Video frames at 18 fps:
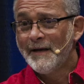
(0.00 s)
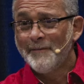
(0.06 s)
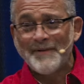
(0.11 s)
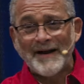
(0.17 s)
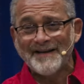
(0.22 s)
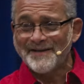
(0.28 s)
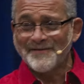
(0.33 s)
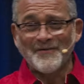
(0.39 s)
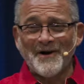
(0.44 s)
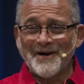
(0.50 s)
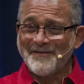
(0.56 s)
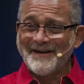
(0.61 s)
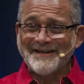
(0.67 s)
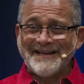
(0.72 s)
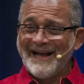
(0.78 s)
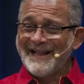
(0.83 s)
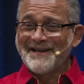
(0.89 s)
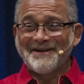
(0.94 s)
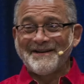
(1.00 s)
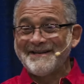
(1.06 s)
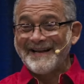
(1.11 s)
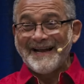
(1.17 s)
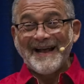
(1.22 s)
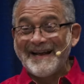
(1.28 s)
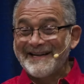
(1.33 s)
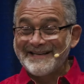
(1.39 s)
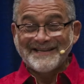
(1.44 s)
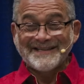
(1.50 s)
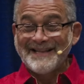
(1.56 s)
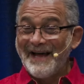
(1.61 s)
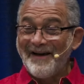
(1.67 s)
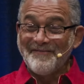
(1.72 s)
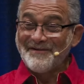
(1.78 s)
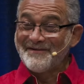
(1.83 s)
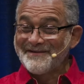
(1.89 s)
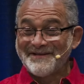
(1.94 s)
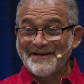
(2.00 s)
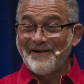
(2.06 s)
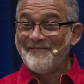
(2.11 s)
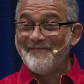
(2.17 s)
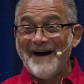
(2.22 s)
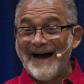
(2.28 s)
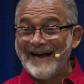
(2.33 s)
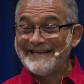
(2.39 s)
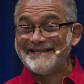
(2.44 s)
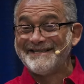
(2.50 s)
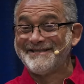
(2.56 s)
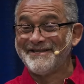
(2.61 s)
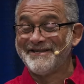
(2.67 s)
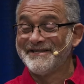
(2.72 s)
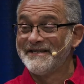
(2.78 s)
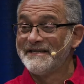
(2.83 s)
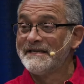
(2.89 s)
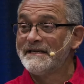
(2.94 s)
but I just walk around telling her, I just love you so much.